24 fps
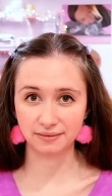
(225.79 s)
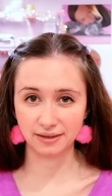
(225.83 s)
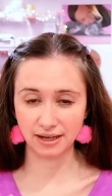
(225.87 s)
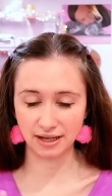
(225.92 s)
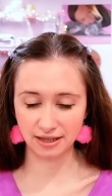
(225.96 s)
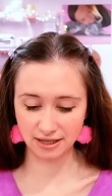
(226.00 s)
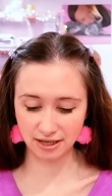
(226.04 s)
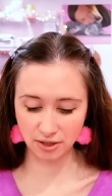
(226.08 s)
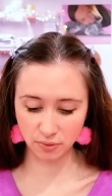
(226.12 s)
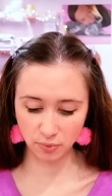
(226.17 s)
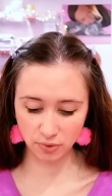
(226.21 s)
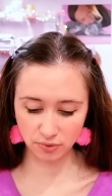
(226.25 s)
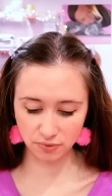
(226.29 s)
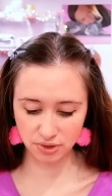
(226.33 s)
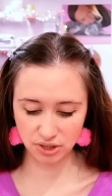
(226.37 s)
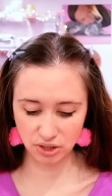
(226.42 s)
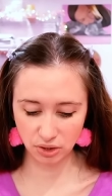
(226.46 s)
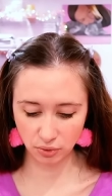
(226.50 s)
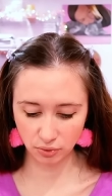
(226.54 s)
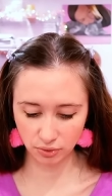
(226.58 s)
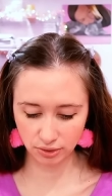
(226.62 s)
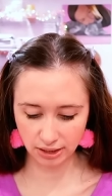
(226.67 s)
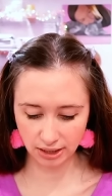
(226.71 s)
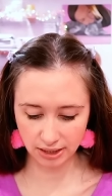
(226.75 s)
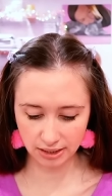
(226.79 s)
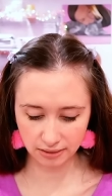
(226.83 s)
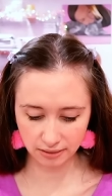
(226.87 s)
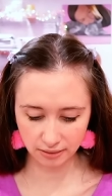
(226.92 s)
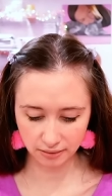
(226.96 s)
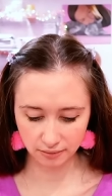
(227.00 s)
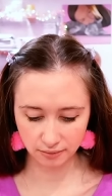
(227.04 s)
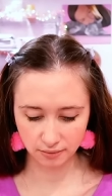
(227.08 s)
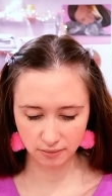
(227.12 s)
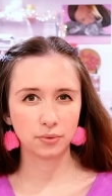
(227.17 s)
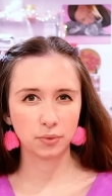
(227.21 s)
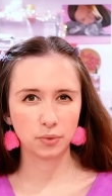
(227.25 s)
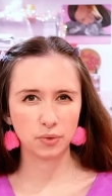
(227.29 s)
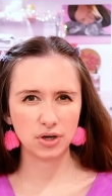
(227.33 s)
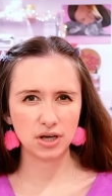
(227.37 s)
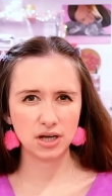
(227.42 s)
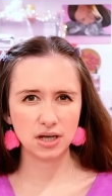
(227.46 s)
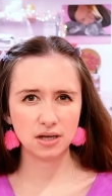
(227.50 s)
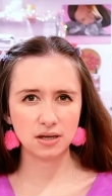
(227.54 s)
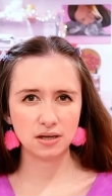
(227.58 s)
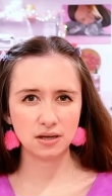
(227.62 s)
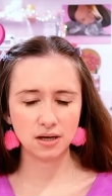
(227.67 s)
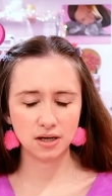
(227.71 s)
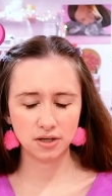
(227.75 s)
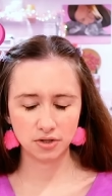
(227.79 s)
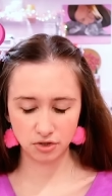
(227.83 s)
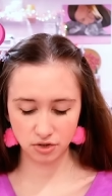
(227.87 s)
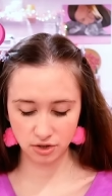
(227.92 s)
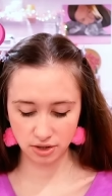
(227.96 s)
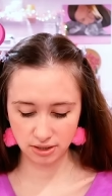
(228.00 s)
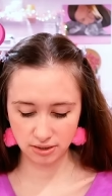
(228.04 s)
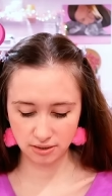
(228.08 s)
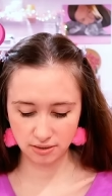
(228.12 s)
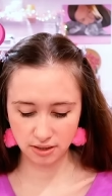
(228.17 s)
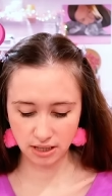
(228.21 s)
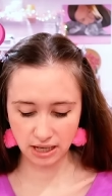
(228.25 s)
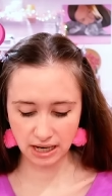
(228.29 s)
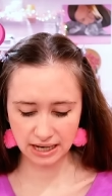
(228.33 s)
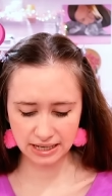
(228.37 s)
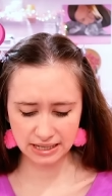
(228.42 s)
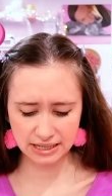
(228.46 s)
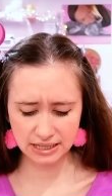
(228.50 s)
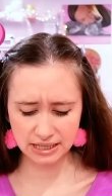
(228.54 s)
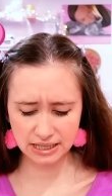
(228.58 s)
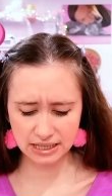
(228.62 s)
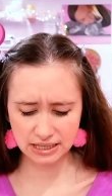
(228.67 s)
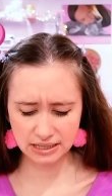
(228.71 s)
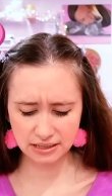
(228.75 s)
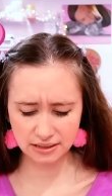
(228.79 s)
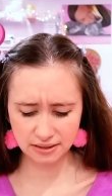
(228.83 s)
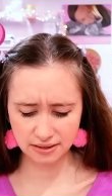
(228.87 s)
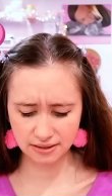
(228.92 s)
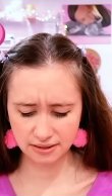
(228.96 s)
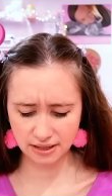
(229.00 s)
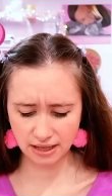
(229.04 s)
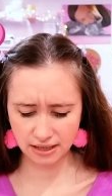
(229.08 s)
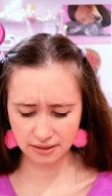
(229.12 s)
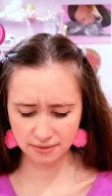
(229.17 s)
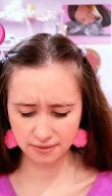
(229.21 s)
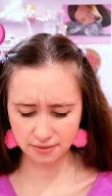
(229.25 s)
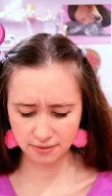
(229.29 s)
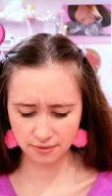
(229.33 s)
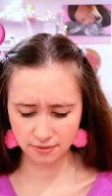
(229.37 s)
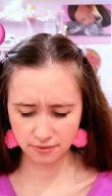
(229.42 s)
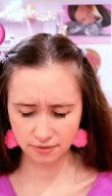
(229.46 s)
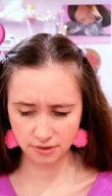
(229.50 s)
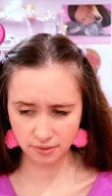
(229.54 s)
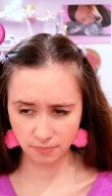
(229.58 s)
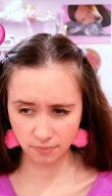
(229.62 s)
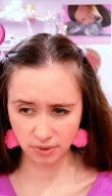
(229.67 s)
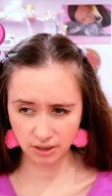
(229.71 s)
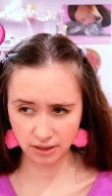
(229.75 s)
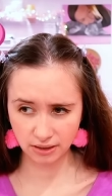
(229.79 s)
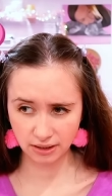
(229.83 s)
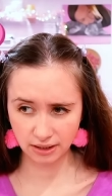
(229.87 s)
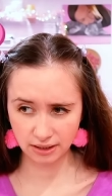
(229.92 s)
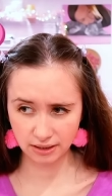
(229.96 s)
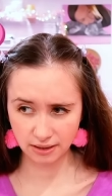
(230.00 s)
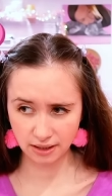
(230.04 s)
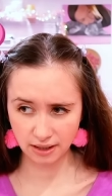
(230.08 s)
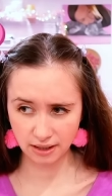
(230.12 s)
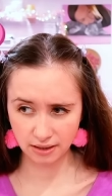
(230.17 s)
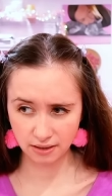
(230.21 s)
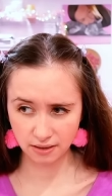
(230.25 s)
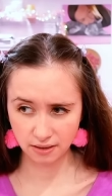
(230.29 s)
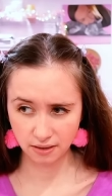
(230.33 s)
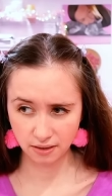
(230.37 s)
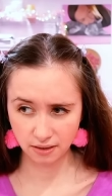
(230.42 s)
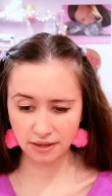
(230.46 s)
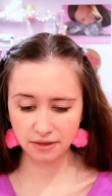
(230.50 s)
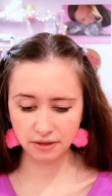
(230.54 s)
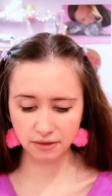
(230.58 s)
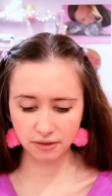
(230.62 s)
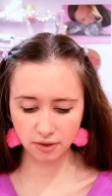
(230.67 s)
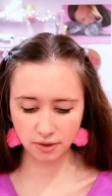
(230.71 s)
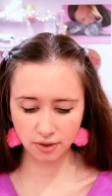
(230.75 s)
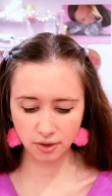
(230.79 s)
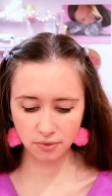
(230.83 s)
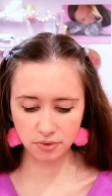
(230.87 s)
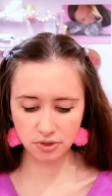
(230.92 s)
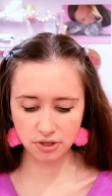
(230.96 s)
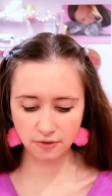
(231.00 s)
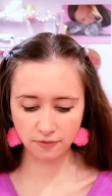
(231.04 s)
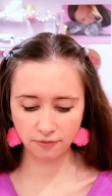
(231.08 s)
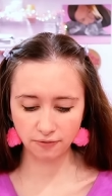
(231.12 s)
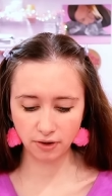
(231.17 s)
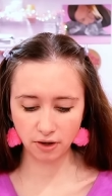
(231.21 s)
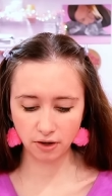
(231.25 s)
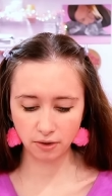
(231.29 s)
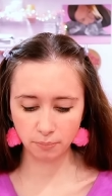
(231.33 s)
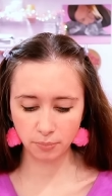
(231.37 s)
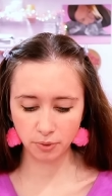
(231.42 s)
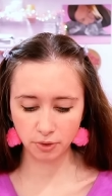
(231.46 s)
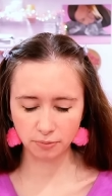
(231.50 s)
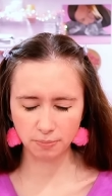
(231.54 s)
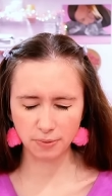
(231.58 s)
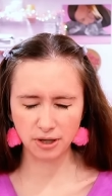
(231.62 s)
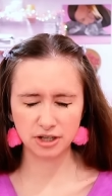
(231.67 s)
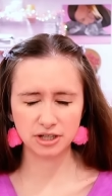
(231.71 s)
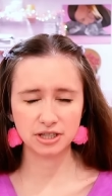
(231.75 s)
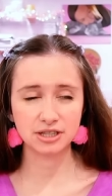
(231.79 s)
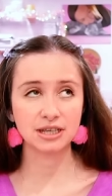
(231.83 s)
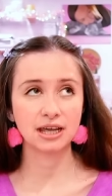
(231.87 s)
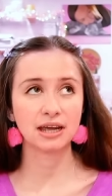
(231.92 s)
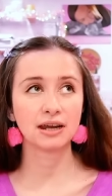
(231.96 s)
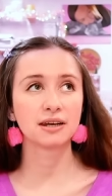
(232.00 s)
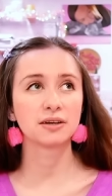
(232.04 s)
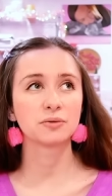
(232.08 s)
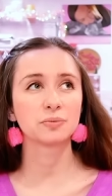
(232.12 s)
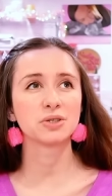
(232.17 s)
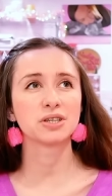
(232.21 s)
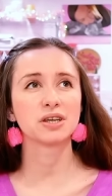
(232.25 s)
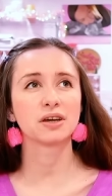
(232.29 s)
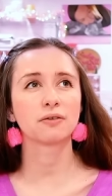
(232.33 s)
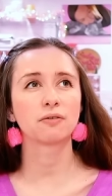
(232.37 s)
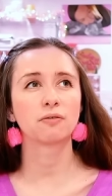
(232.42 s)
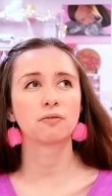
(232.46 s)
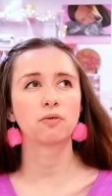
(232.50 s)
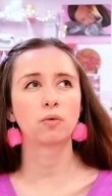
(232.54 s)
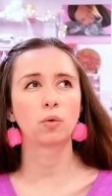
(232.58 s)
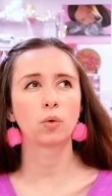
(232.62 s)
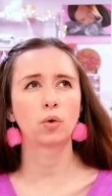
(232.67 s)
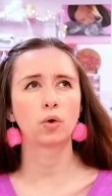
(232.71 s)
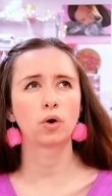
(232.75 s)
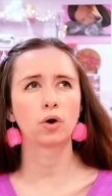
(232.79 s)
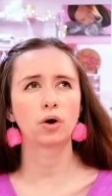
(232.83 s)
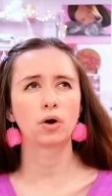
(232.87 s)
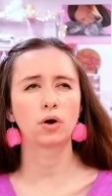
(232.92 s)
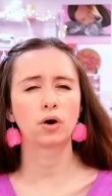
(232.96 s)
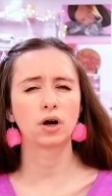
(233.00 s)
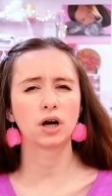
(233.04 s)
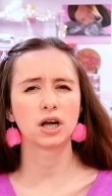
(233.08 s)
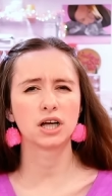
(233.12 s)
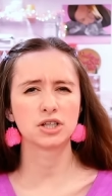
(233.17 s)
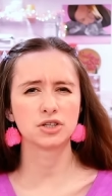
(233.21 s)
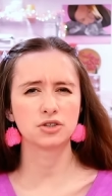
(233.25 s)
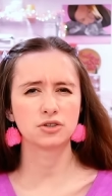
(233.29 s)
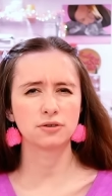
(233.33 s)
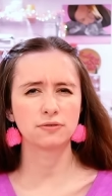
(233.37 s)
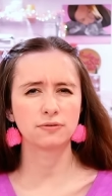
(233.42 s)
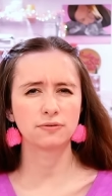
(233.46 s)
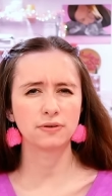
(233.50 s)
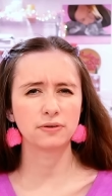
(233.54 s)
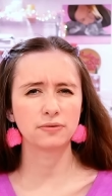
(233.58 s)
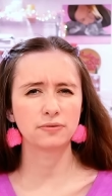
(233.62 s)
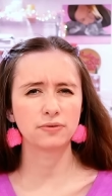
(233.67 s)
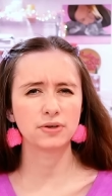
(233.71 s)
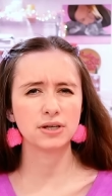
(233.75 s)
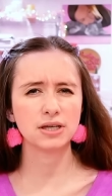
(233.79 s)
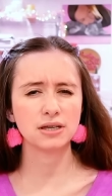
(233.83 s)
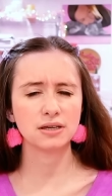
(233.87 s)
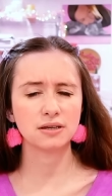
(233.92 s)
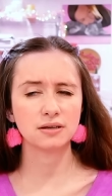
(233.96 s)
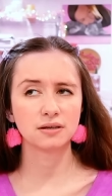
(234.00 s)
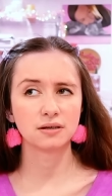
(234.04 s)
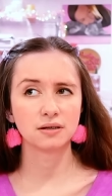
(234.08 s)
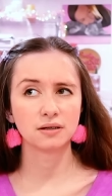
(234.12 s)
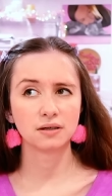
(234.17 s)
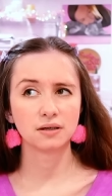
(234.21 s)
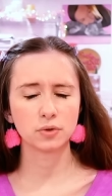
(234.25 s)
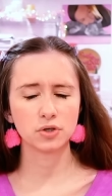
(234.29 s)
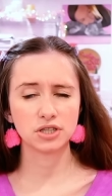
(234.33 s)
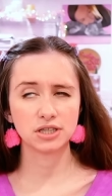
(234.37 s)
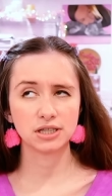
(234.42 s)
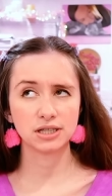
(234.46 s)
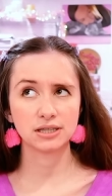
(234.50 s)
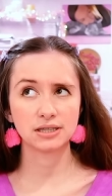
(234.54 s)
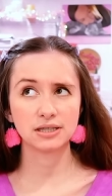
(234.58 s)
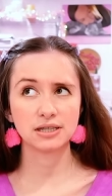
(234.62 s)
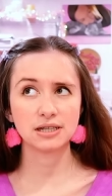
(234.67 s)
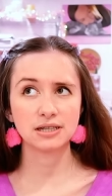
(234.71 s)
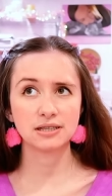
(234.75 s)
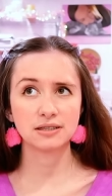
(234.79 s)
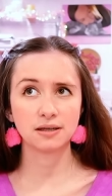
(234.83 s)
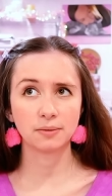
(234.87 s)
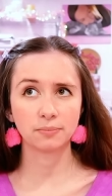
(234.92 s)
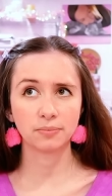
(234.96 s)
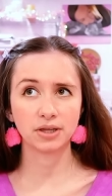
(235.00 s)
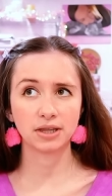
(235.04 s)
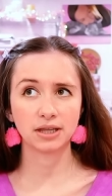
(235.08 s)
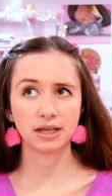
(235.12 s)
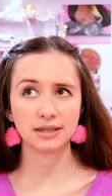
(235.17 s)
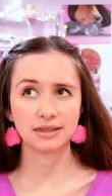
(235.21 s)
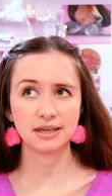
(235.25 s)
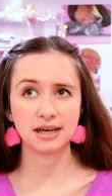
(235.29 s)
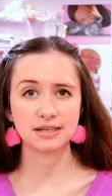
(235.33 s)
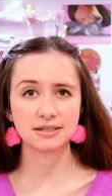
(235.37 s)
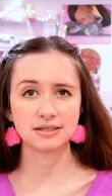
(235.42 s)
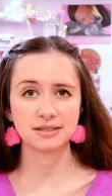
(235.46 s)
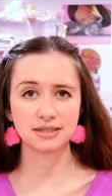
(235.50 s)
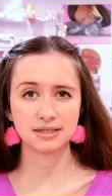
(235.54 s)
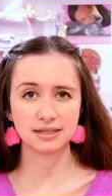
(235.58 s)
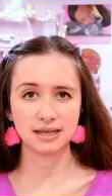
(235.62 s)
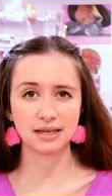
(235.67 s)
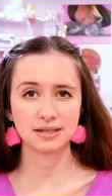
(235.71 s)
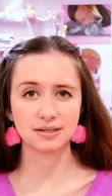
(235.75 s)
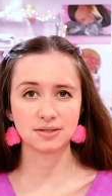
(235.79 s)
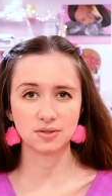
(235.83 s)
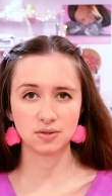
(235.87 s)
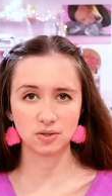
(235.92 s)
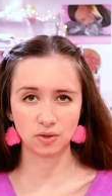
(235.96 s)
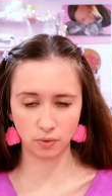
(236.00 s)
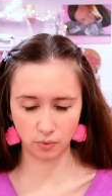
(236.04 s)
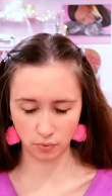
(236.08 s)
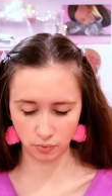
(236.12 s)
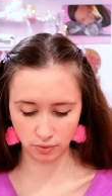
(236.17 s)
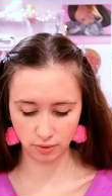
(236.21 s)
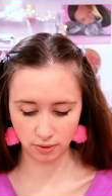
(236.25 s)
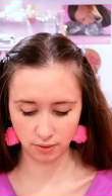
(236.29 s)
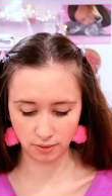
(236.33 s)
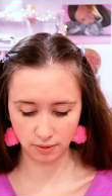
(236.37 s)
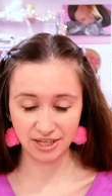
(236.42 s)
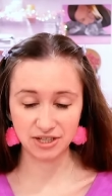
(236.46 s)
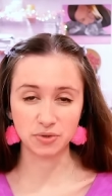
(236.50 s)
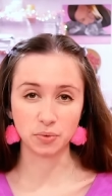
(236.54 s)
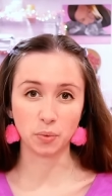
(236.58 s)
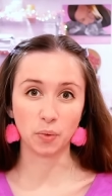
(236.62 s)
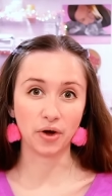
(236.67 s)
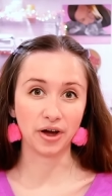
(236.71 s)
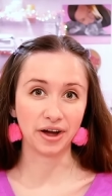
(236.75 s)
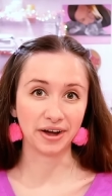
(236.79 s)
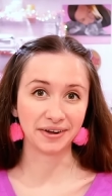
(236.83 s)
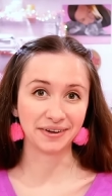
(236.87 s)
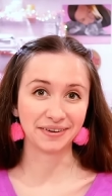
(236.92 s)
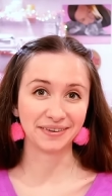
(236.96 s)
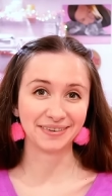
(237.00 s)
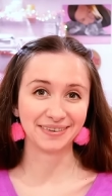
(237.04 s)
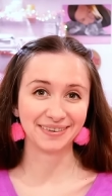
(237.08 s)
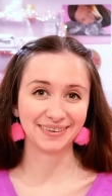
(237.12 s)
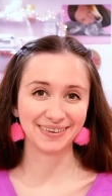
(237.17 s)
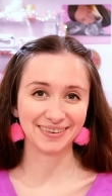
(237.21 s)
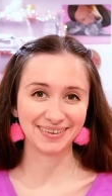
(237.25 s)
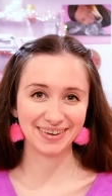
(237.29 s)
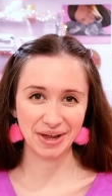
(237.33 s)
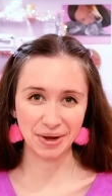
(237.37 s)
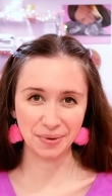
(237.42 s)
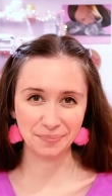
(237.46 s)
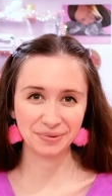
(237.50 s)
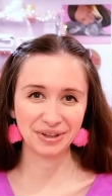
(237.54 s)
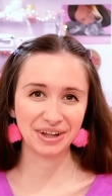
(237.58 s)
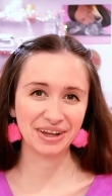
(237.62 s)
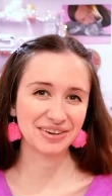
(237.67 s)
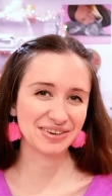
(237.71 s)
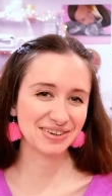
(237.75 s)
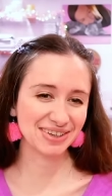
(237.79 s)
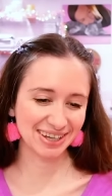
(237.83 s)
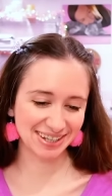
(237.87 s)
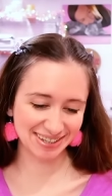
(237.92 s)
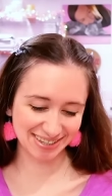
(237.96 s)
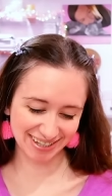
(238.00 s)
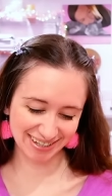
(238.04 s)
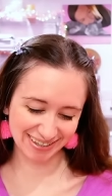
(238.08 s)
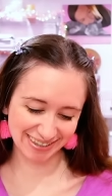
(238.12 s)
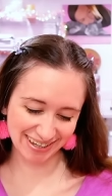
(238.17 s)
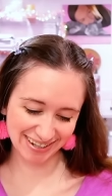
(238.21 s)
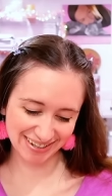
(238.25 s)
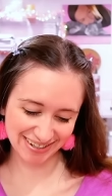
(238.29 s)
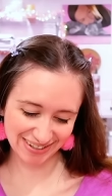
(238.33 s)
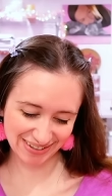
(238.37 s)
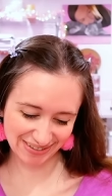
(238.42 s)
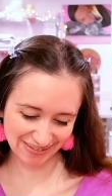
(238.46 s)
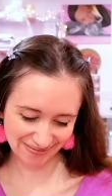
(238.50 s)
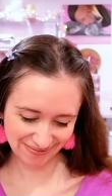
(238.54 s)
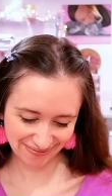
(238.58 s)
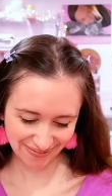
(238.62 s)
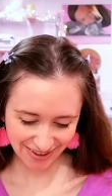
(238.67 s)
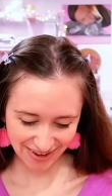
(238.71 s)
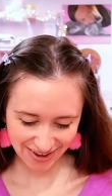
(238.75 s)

I think we've sold like 390 sets or something like that. I think the Cozy Fall bookmark set, it was like 450 or 60, something like that, sets sold. That's wild. Okay, I'm glad you guys like that too.